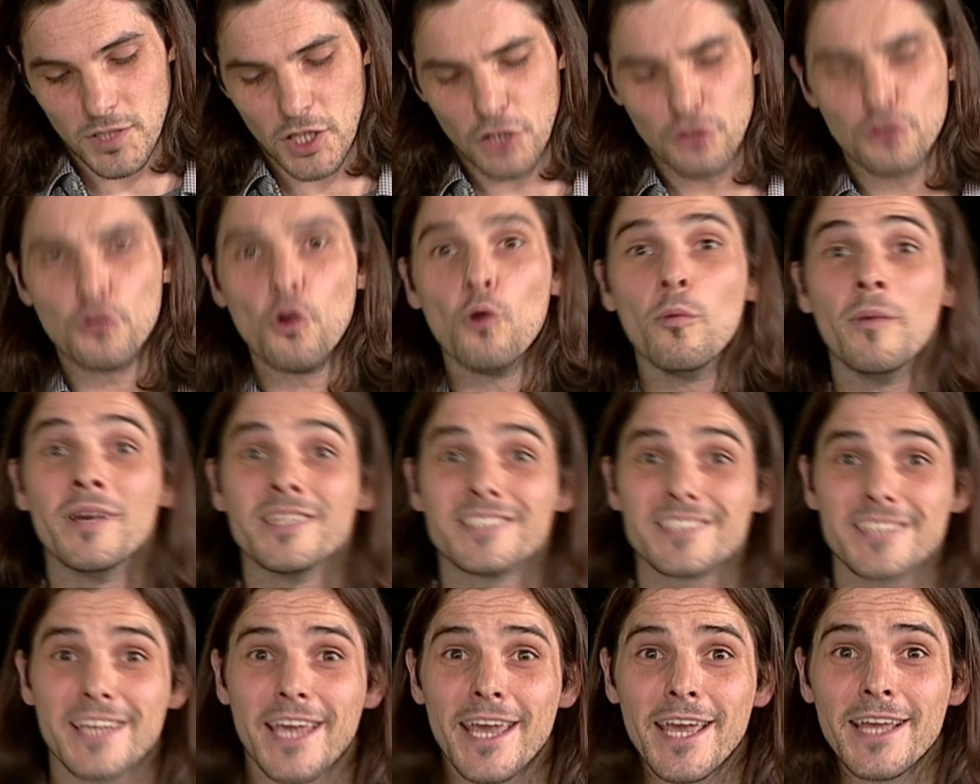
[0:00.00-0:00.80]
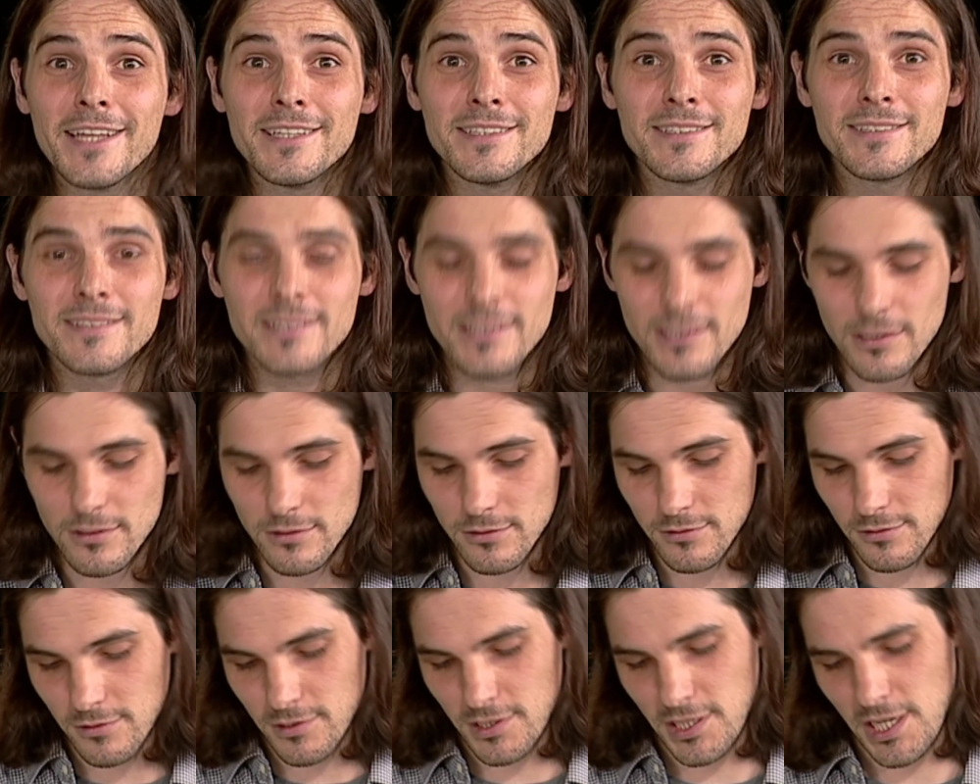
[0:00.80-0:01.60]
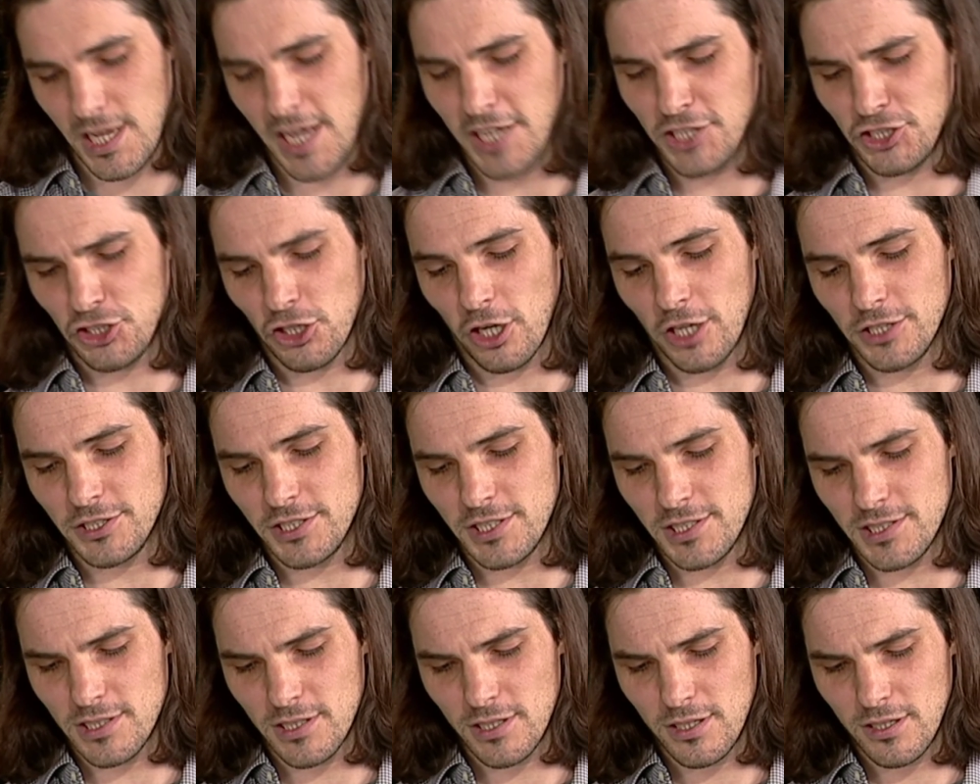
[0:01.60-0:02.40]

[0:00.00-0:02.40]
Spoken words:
Dummes Kind, he shouted.